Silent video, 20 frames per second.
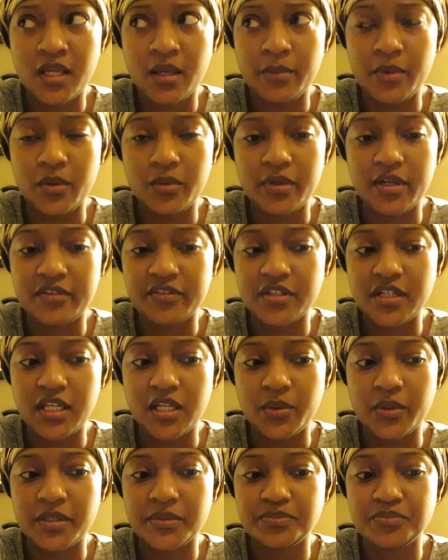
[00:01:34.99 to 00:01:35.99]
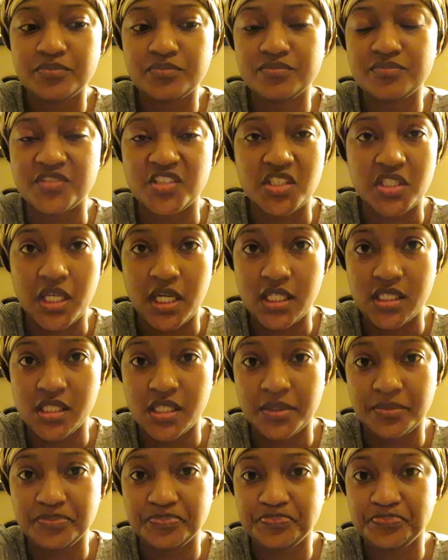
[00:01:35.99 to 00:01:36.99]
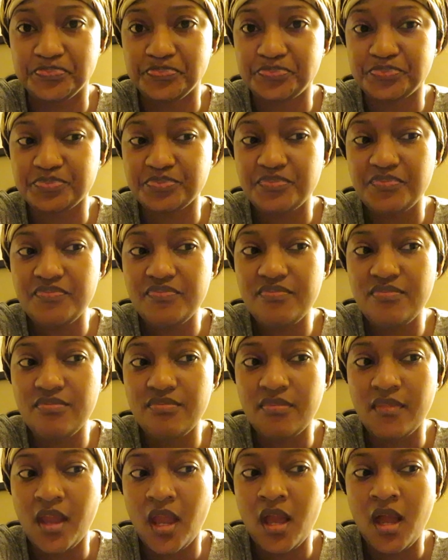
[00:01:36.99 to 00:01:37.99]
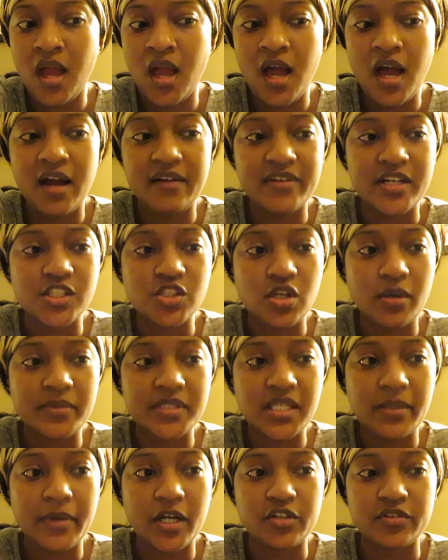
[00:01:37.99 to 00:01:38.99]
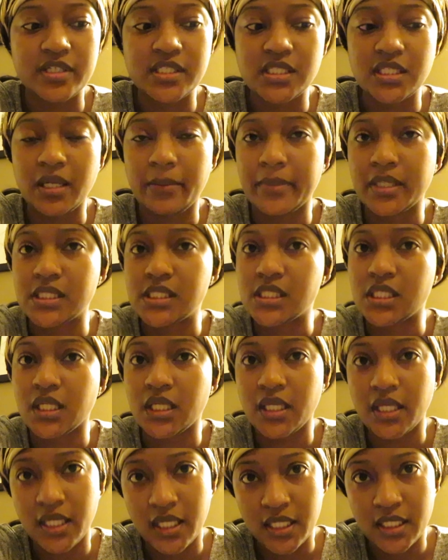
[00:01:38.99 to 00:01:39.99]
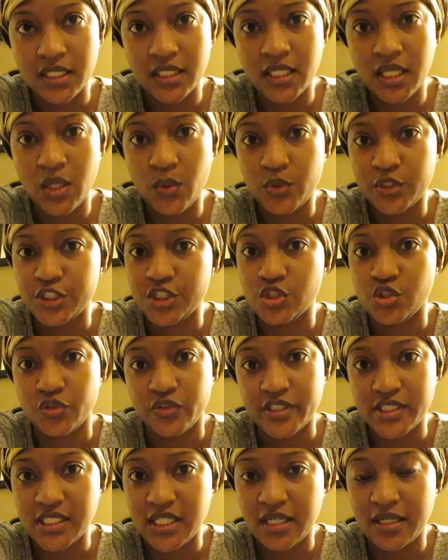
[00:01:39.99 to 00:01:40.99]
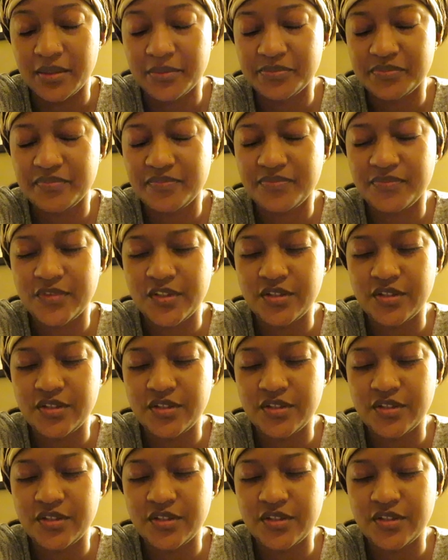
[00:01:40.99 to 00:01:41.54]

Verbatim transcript: But whatever. Anyway, just a heads up. Alright, so I'm going to say my grace and I'm going to dig in with the story time.